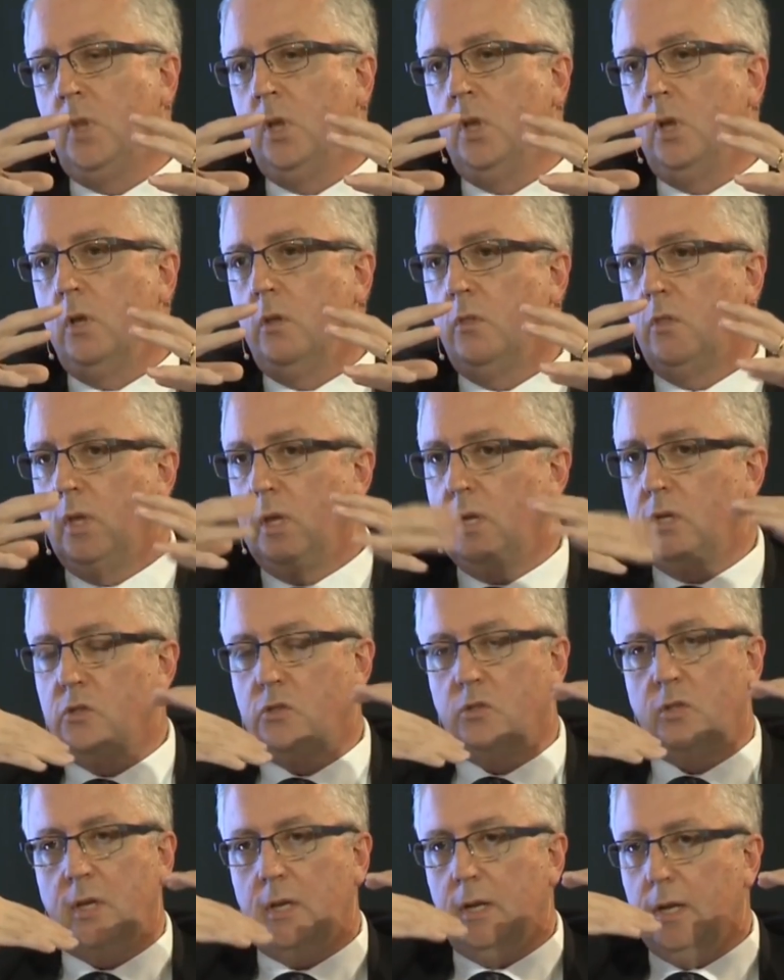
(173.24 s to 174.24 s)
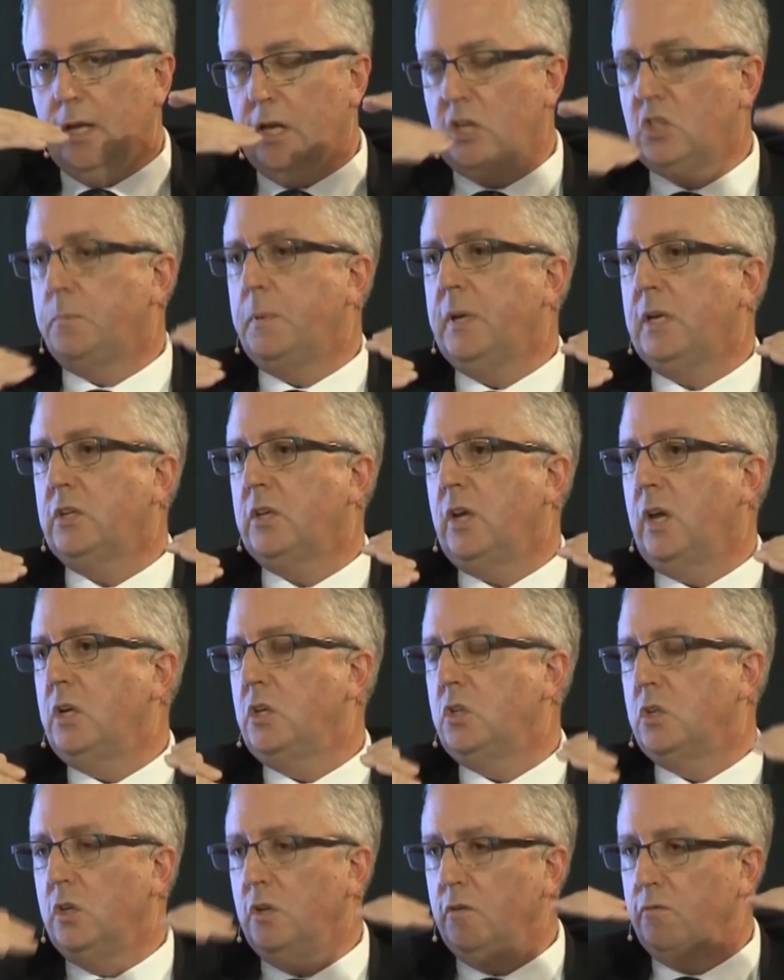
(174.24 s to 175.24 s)
There's that
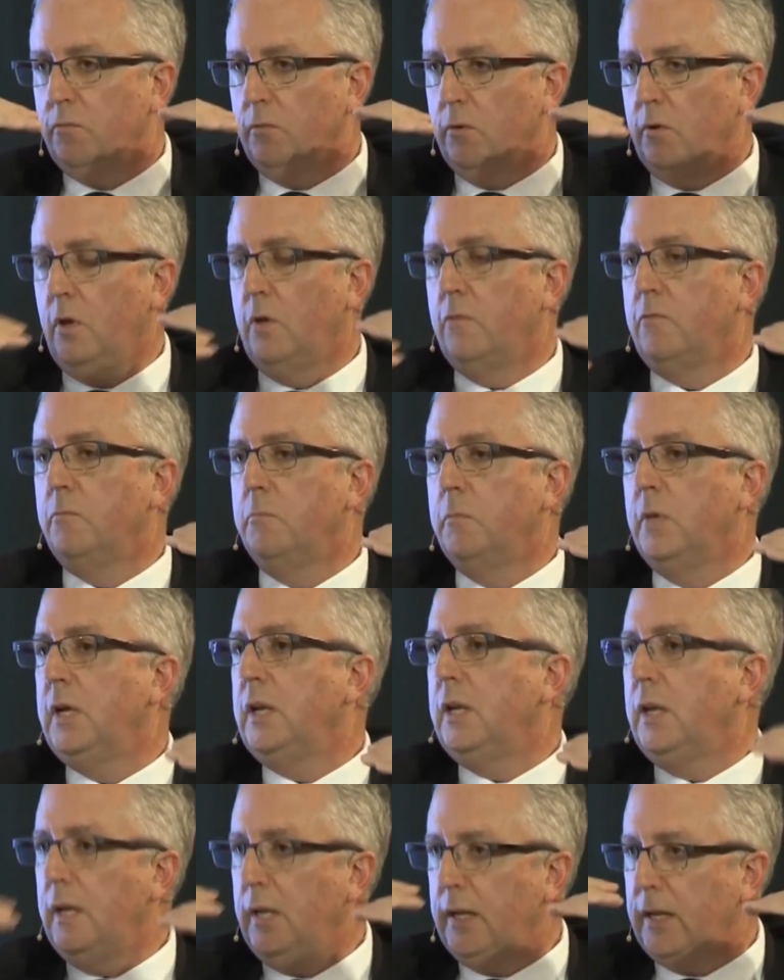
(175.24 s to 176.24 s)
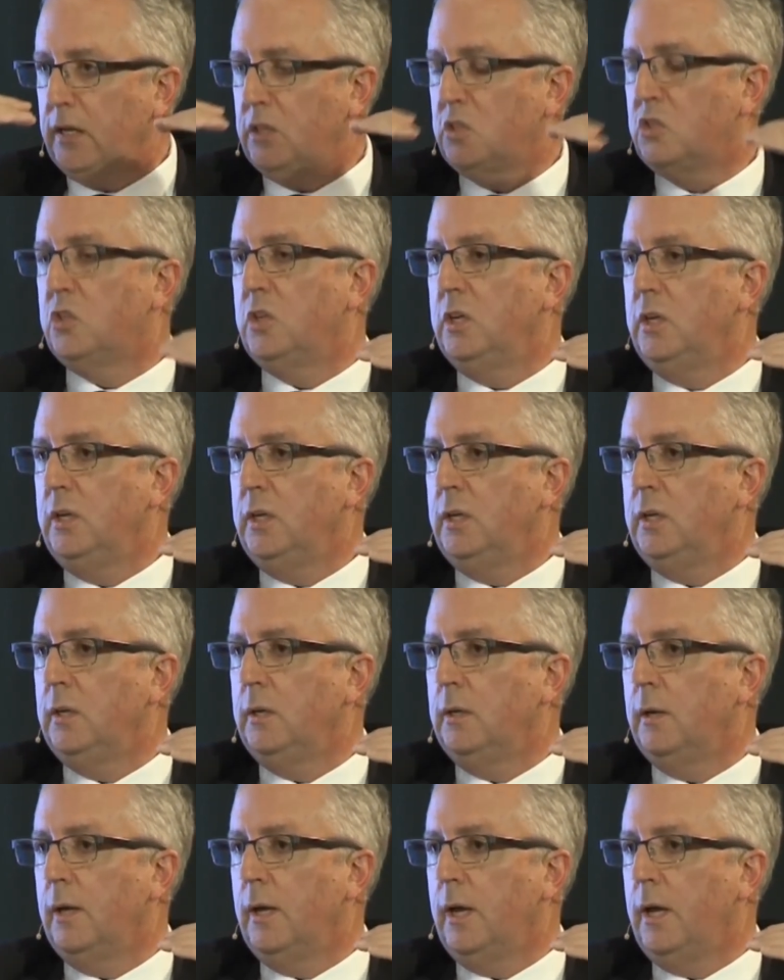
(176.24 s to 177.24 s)
expectation of meeting and
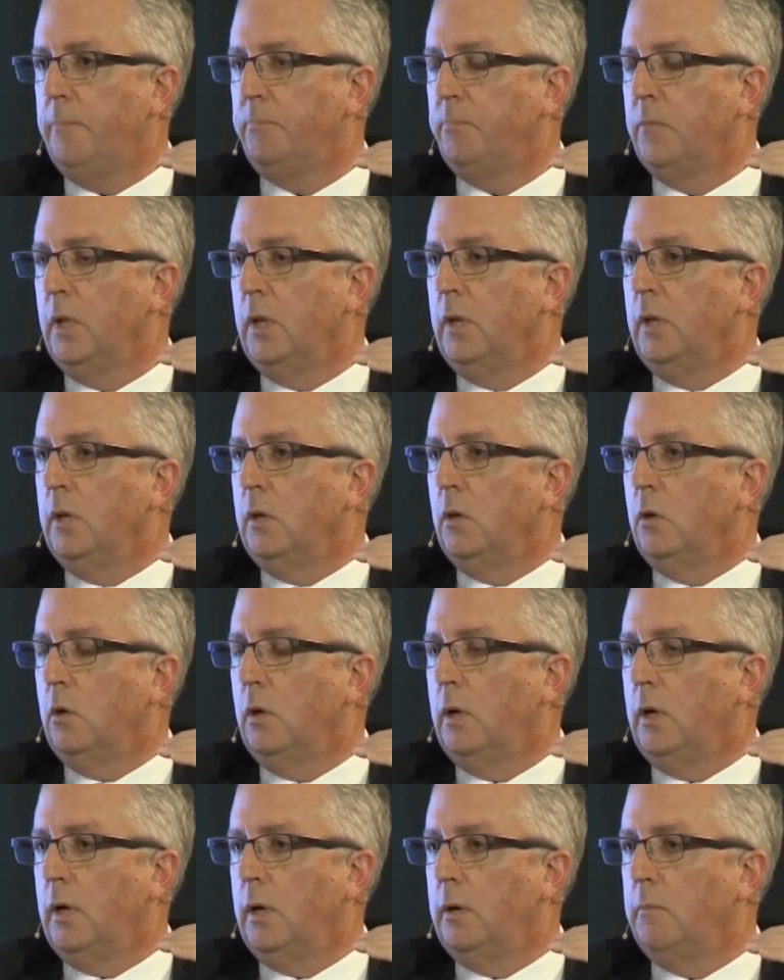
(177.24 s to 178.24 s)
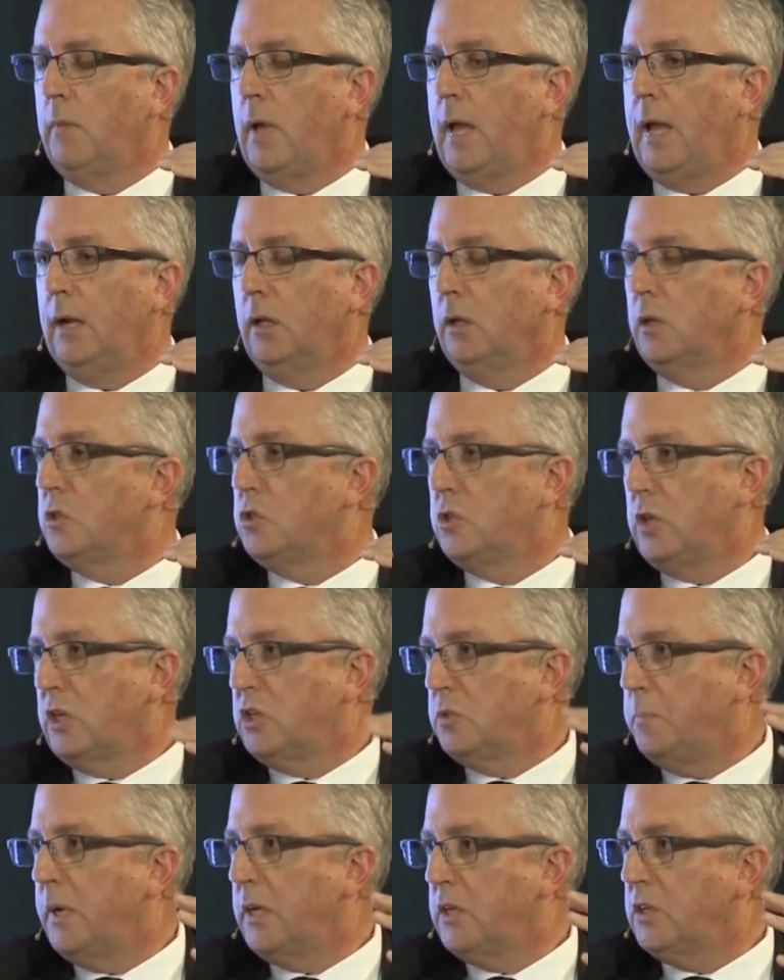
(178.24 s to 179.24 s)
exceeding analysts'
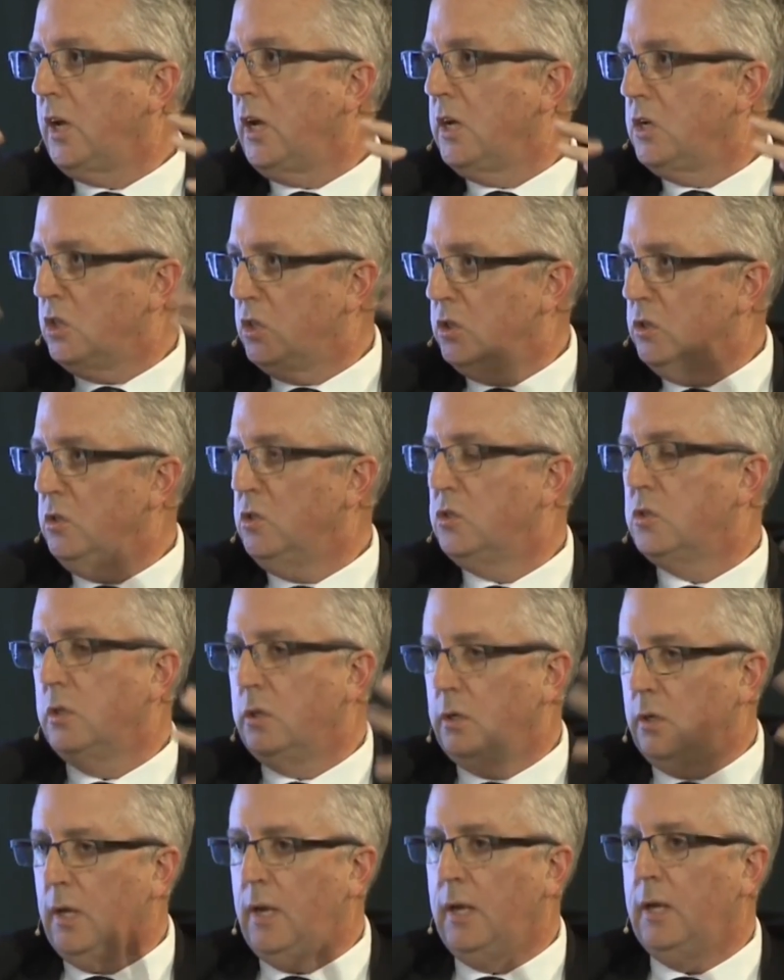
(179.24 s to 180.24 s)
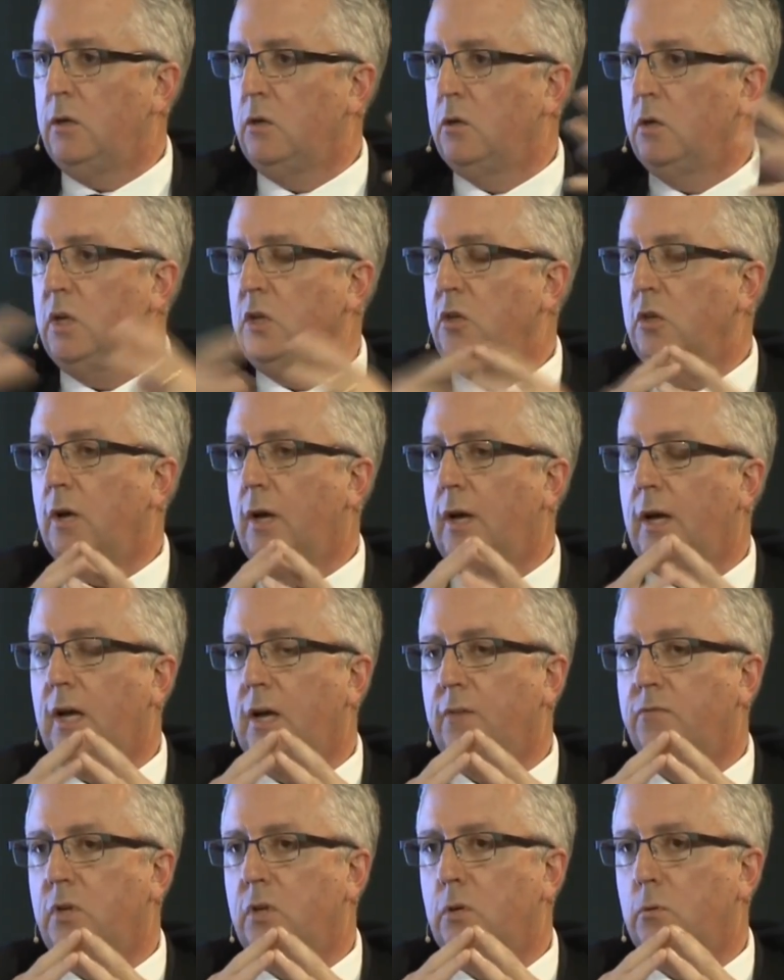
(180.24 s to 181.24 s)
expectations and in your
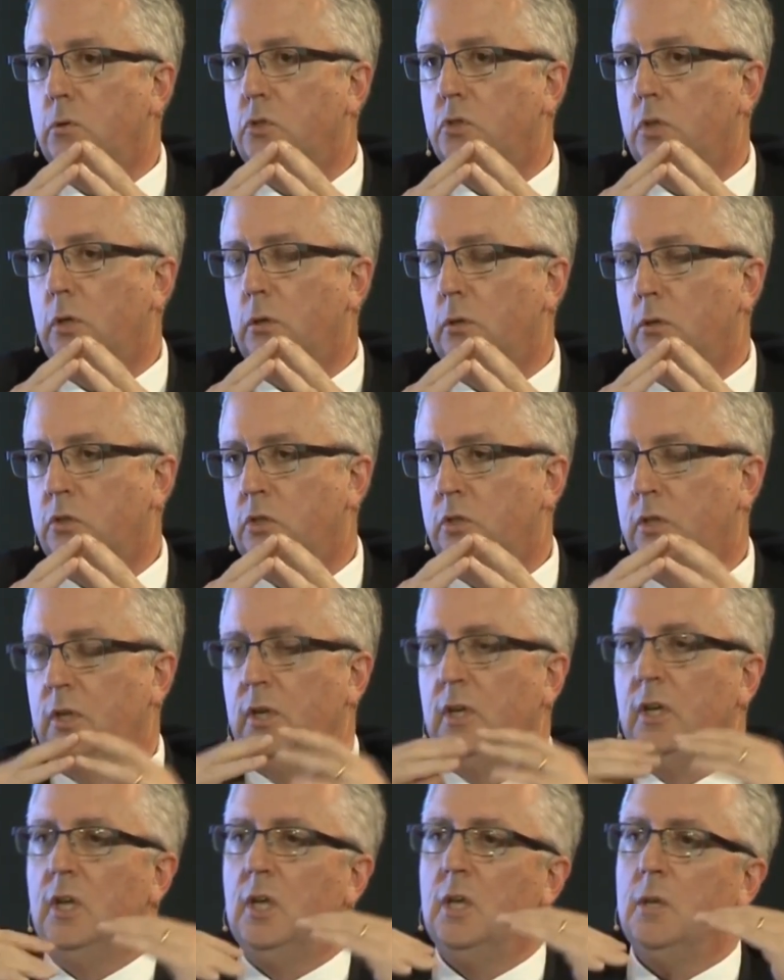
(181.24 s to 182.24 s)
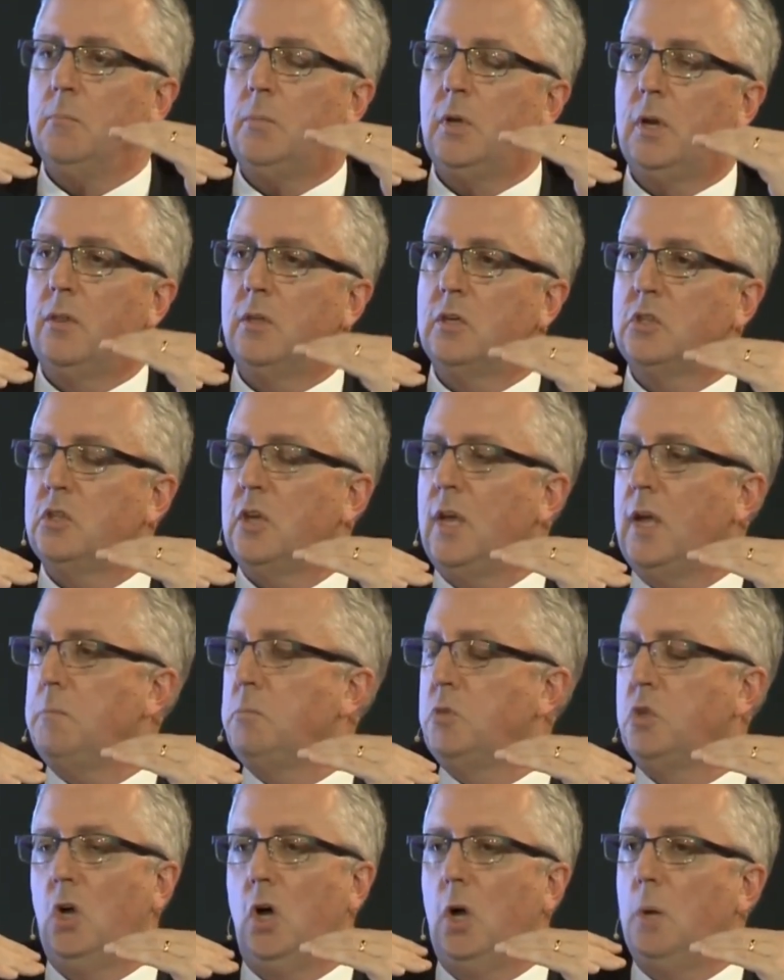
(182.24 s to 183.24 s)
half-year results. But at the same
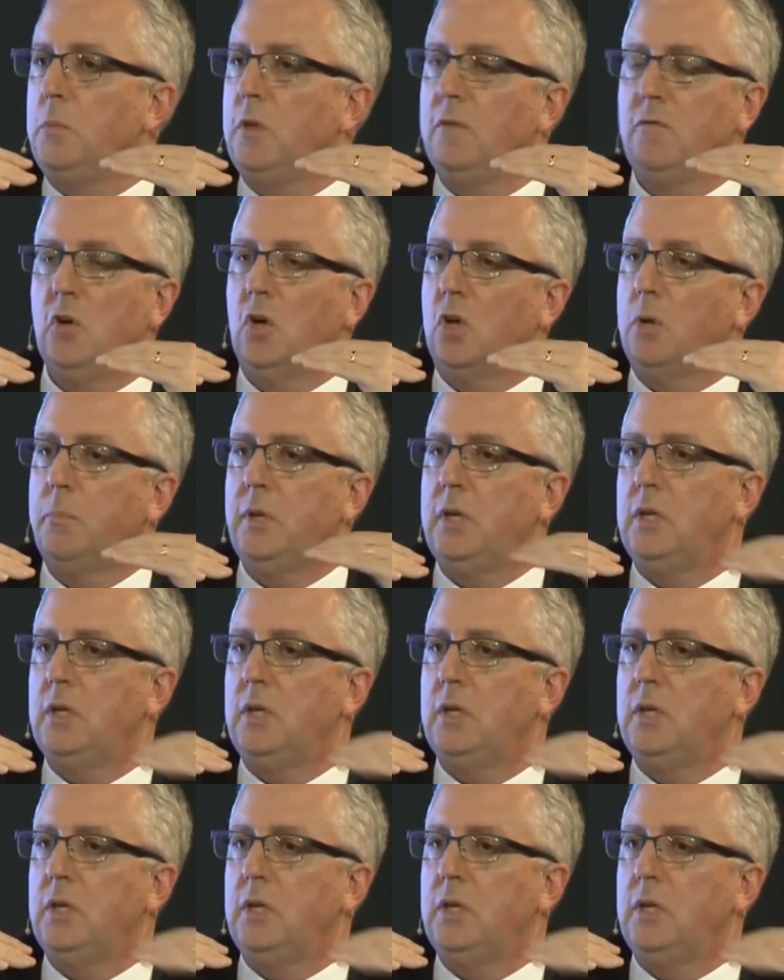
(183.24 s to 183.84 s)
time, you've got to be